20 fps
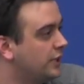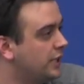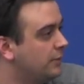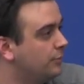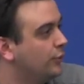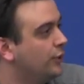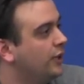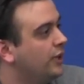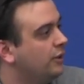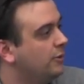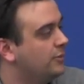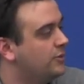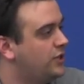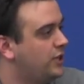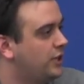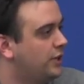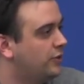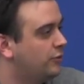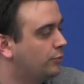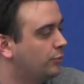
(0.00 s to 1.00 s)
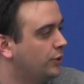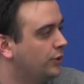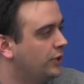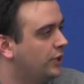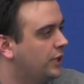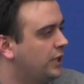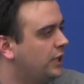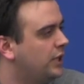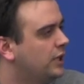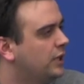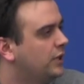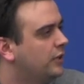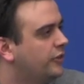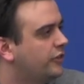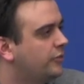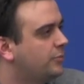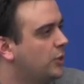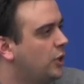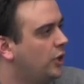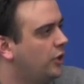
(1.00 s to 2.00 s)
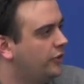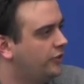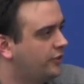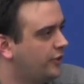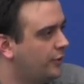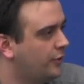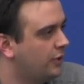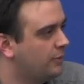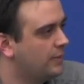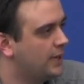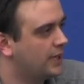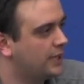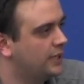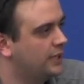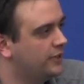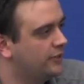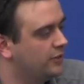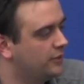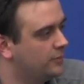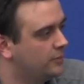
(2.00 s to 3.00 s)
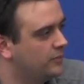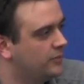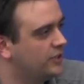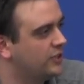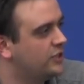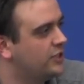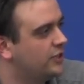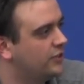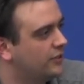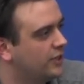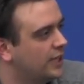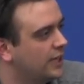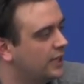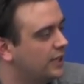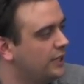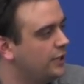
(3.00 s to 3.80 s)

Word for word: The embroidery machine is really small sewing mechanisms and just like,